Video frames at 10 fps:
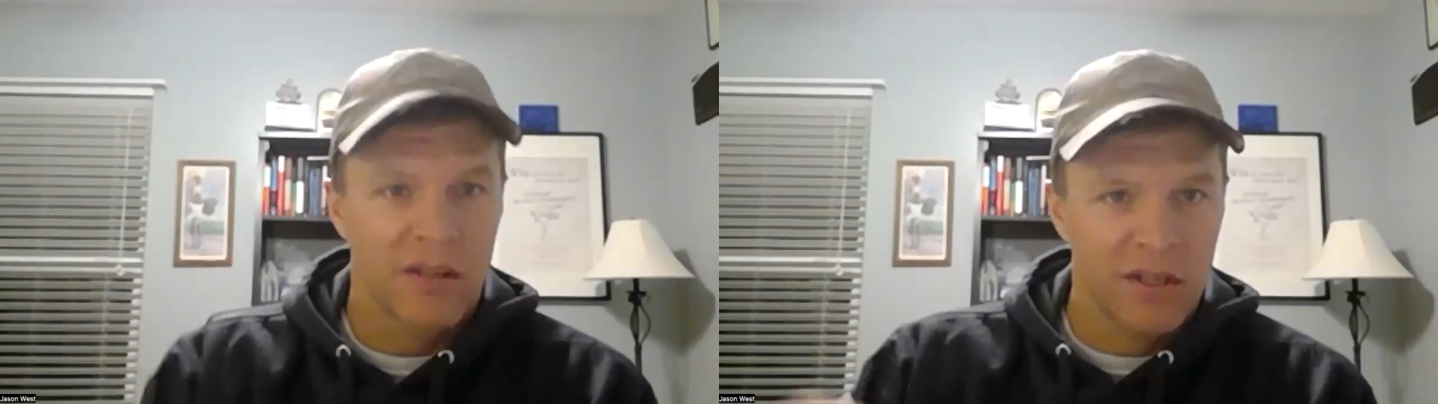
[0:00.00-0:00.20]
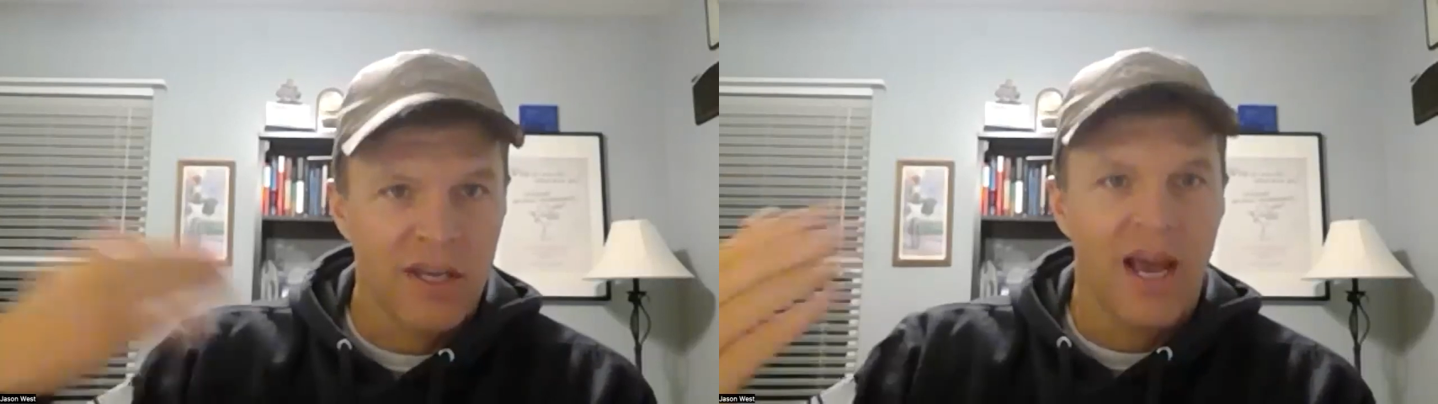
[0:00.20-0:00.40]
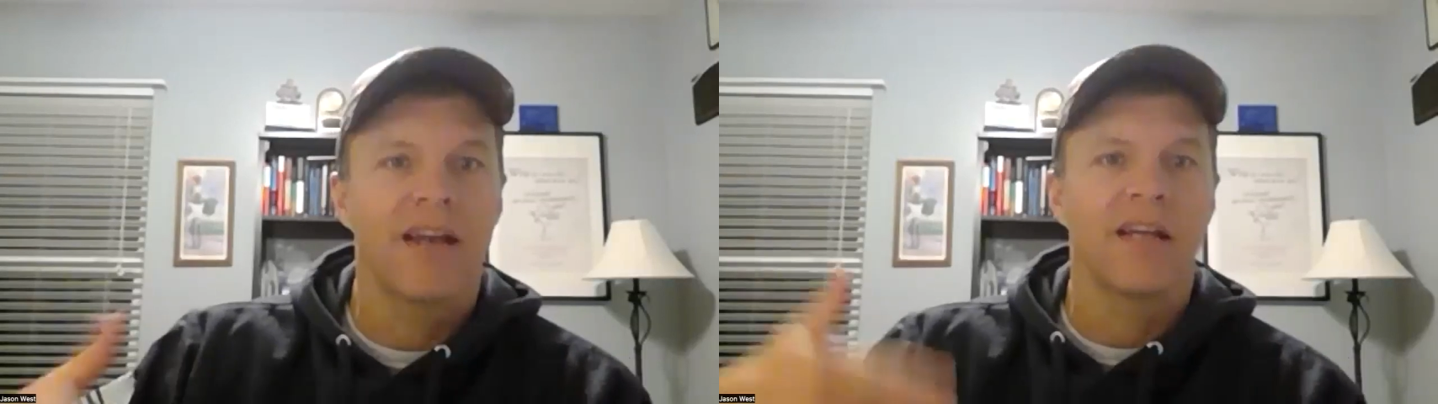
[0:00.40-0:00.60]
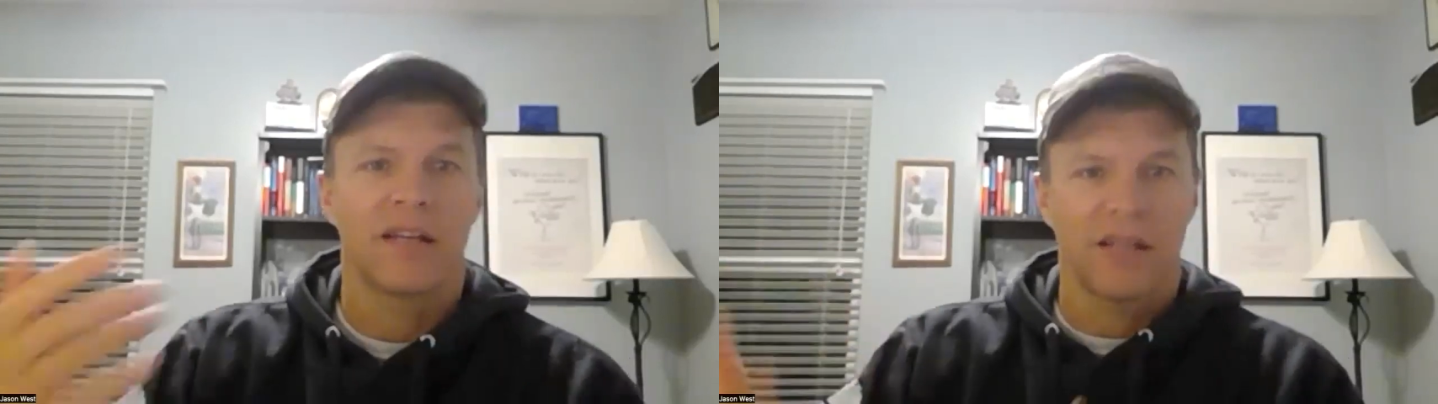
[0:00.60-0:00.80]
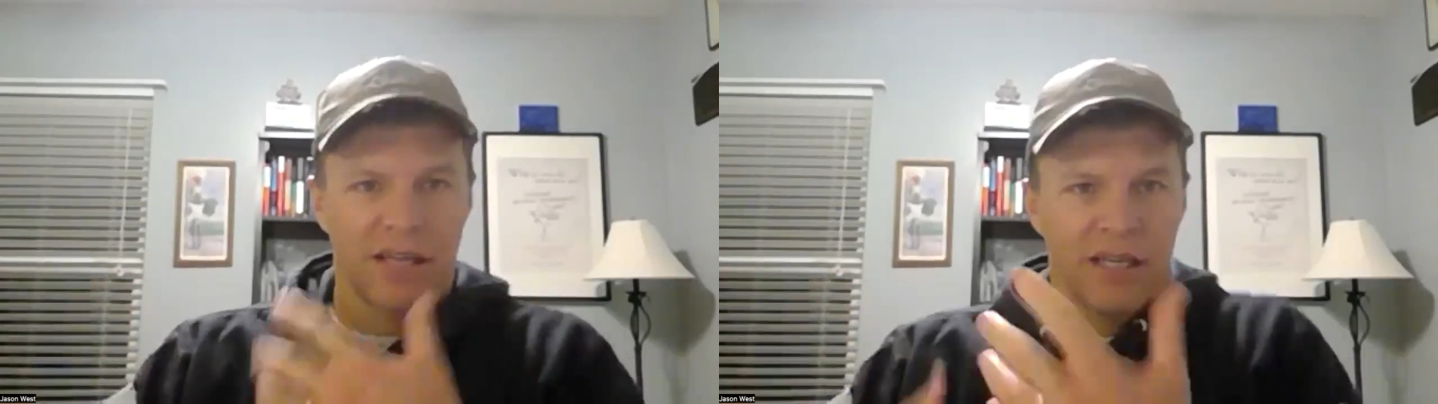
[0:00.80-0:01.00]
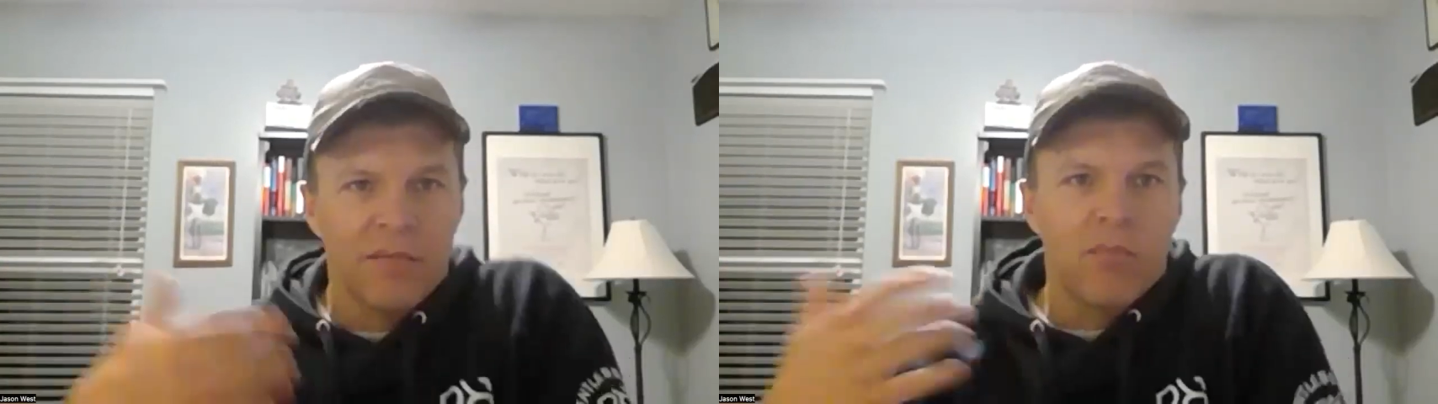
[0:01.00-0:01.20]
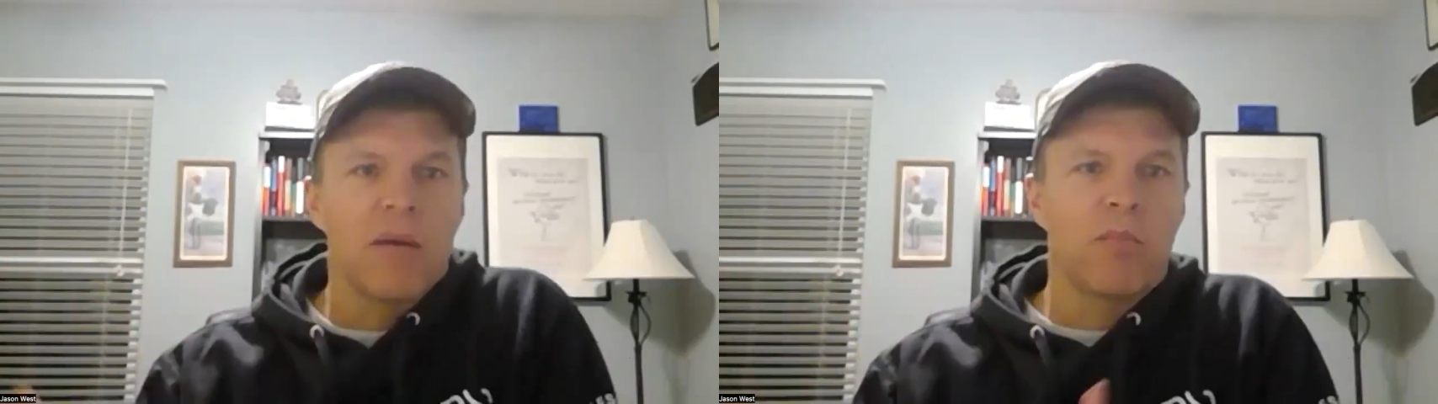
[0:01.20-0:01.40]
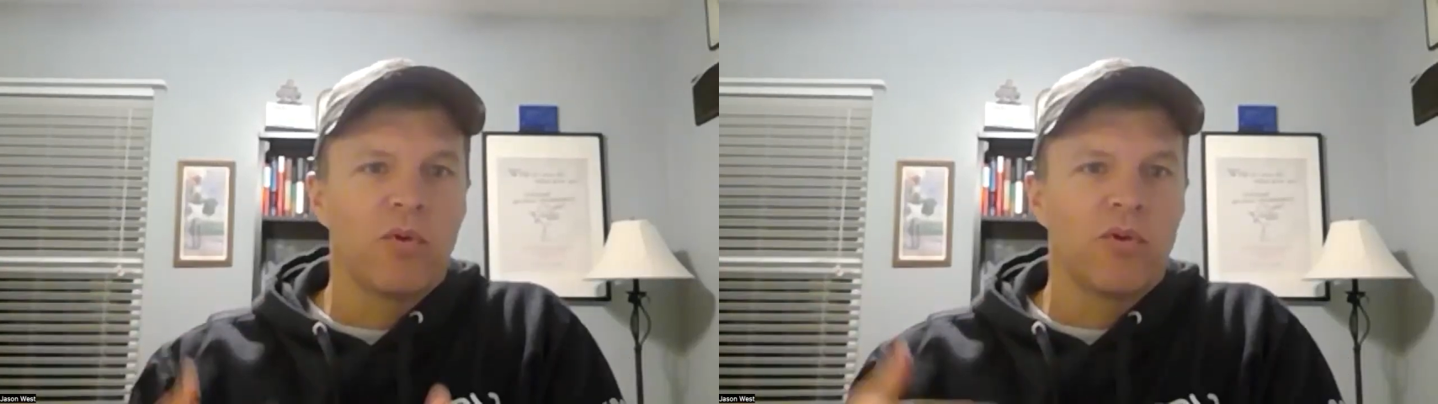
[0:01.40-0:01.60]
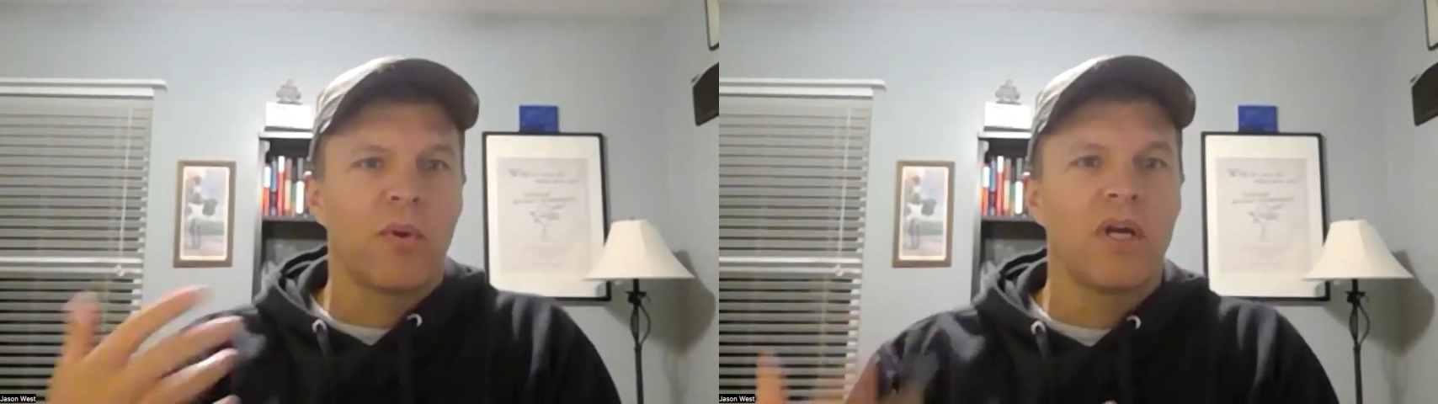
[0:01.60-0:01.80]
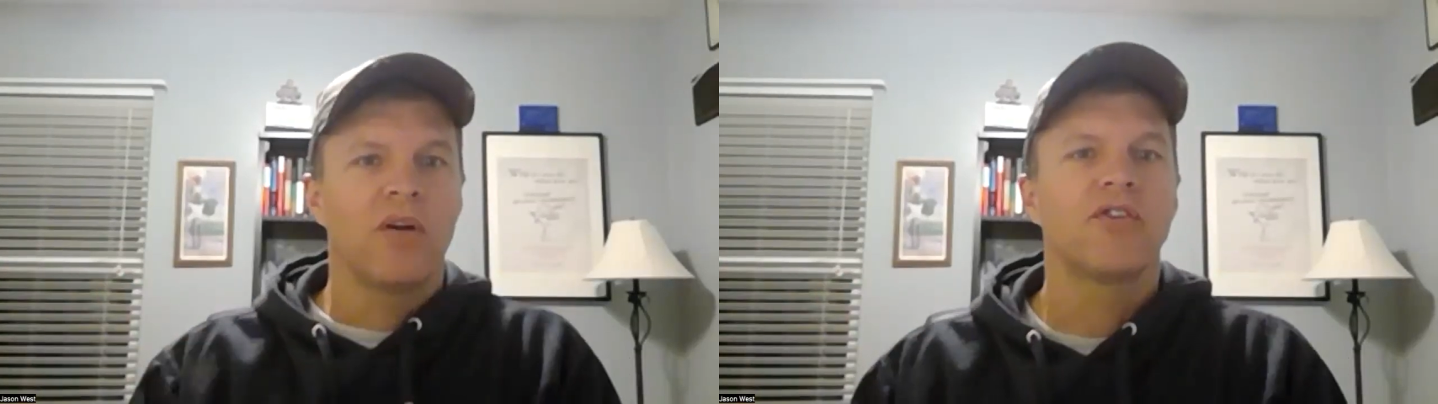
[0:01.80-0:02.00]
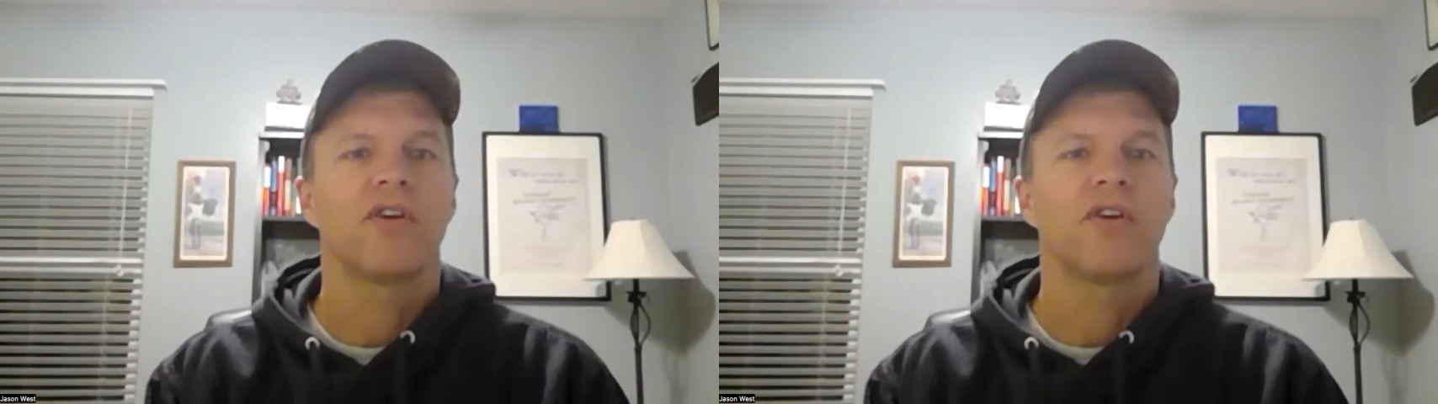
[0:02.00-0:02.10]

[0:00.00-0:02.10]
to kind of get people's wheels